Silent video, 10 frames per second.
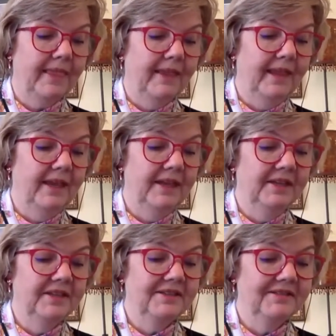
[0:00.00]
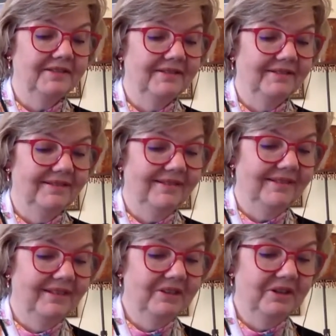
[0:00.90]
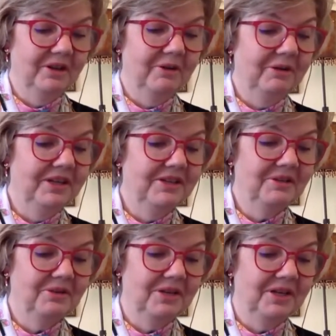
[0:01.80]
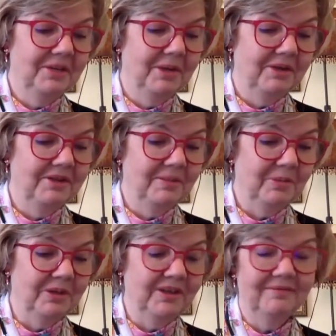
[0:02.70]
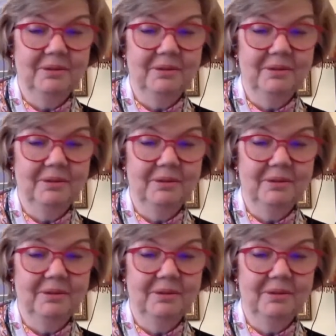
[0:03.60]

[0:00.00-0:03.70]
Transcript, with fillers: and there's a whole history about this book.